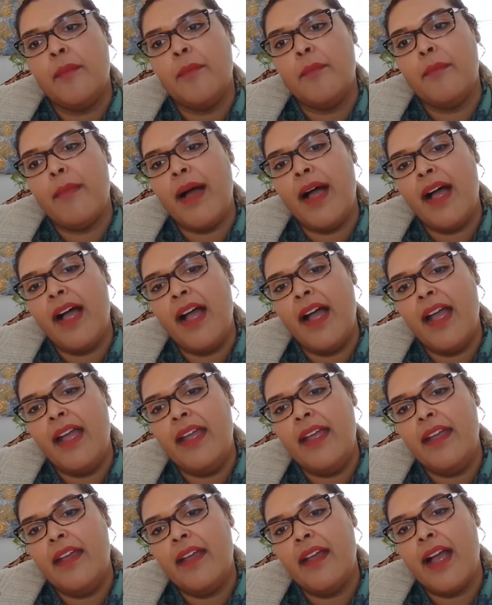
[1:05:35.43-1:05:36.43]

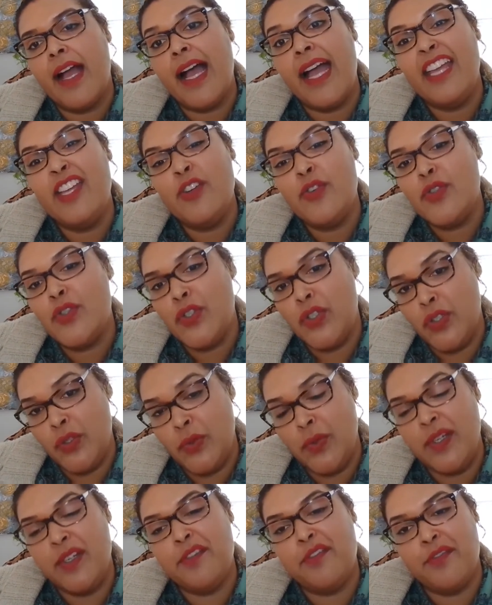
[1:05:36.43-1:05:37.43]
I use
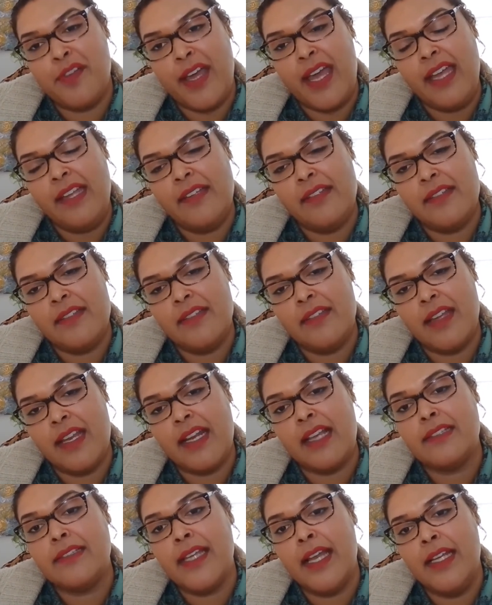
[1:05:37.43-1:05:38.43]
two, in fact,
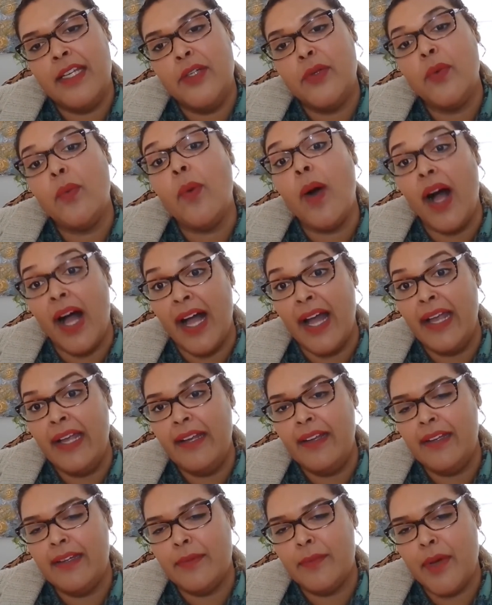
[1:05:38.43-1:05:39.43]
and I'll tell you
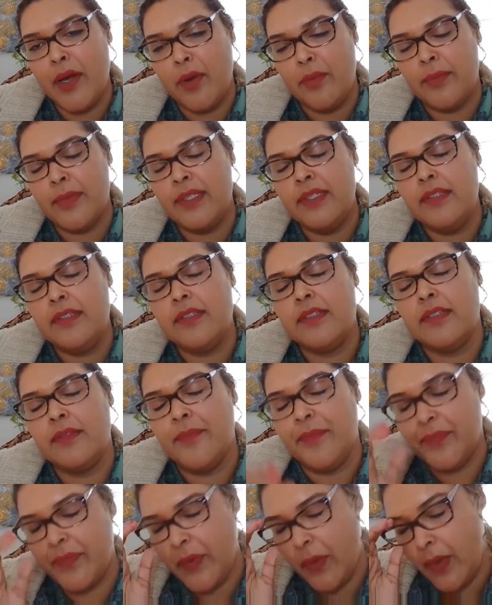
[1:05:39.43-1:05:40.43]
why in a moment.
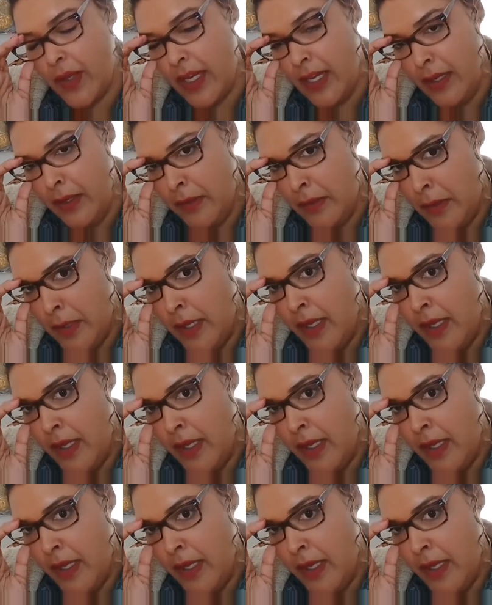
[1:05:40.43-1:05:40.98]
Okay.